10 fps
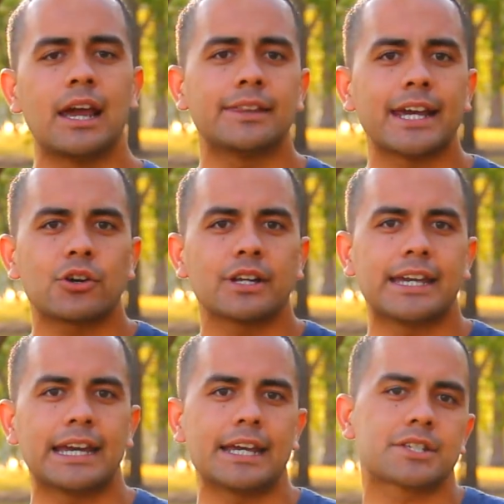that couldn't
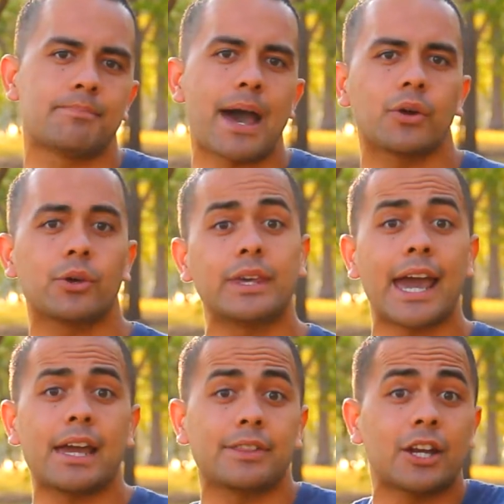care less about you.
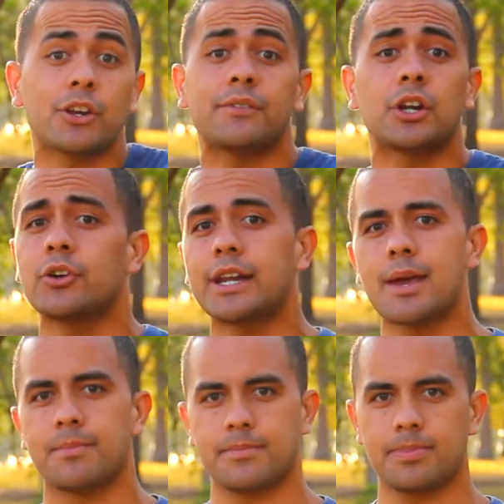Yay, they don't even know your name.